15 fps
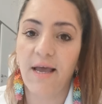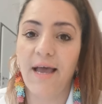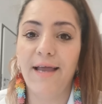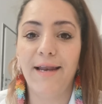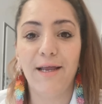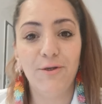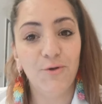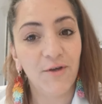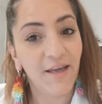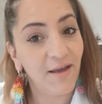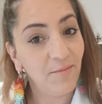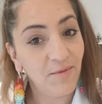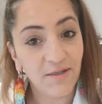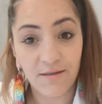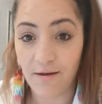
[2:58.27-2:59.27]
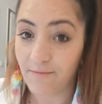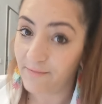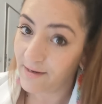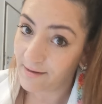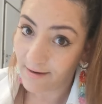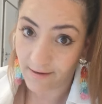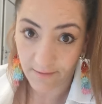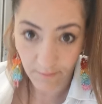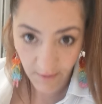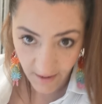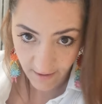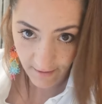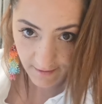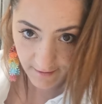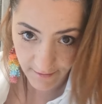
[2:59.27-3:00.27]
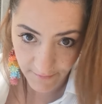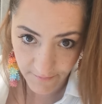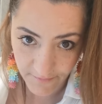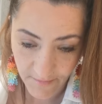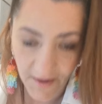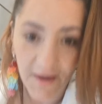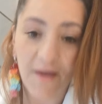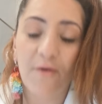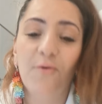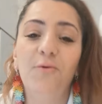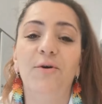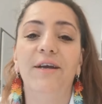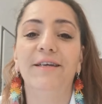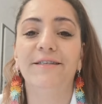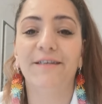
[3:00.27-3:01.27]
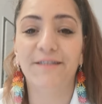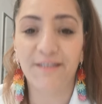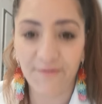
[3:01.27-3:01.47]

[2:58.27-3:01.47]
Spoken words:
And then you can be something like me, who is a